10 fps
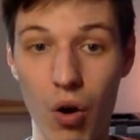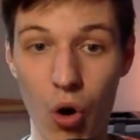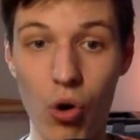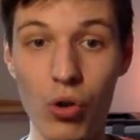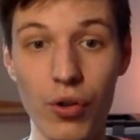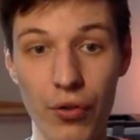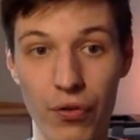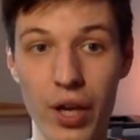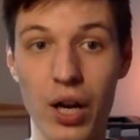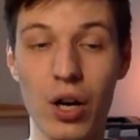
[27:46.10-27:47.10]
all
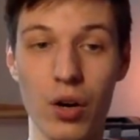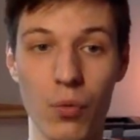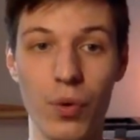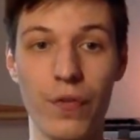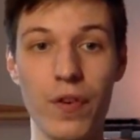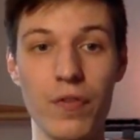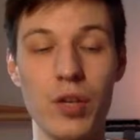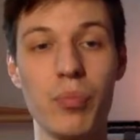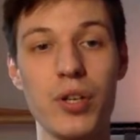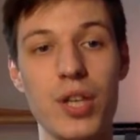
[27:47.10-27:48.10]
there with
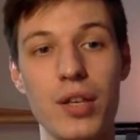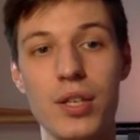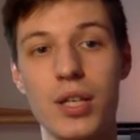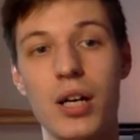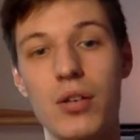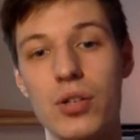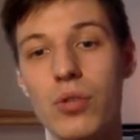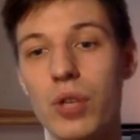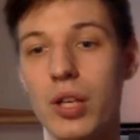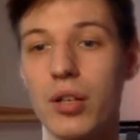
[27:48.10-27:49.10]
15% discount.
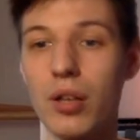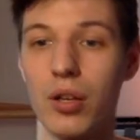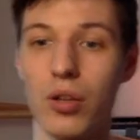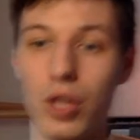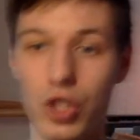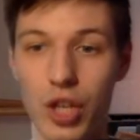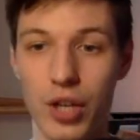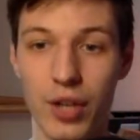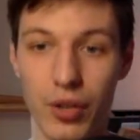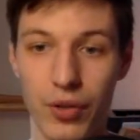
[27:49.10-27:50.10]
So you can
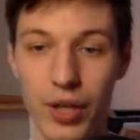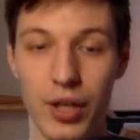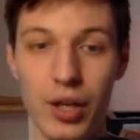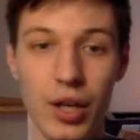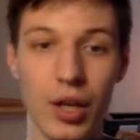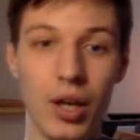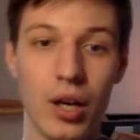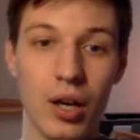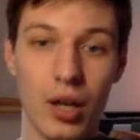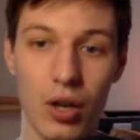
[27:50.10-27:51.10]
check it out there.
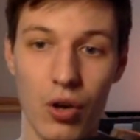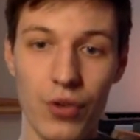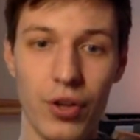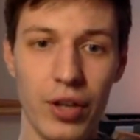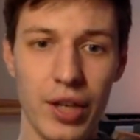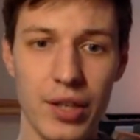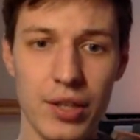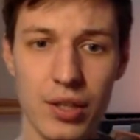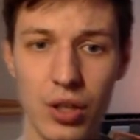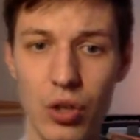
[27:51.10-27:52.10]
All the
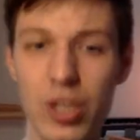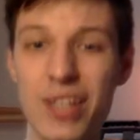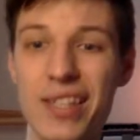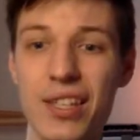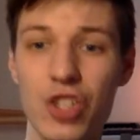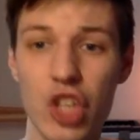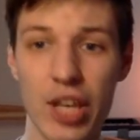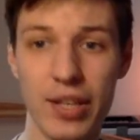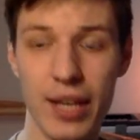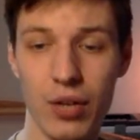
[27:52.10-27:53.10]
links you can see in
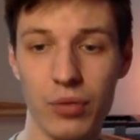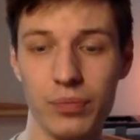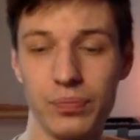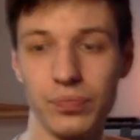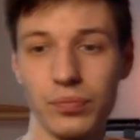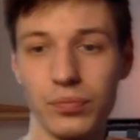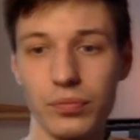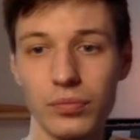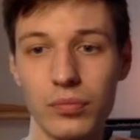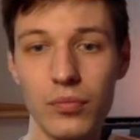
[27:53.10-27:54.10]
chat now.
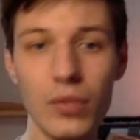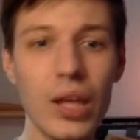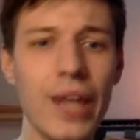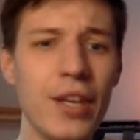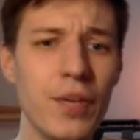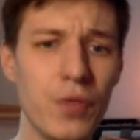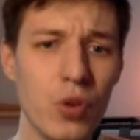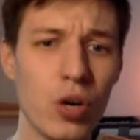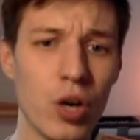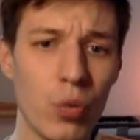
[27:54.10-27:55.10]
And if
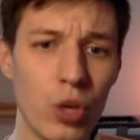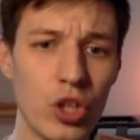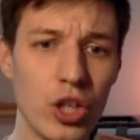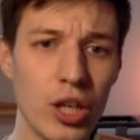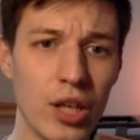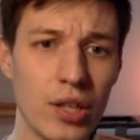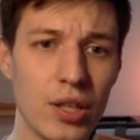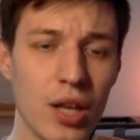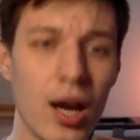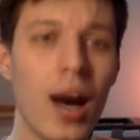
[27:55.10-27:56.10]
you are watching
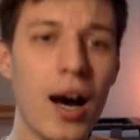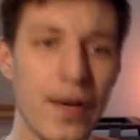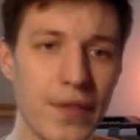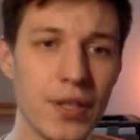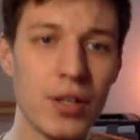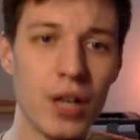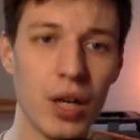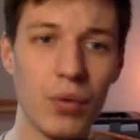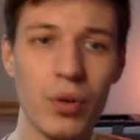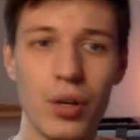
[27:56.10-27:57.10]
it after
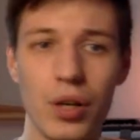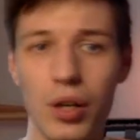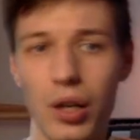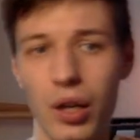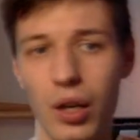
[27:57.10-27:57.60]
our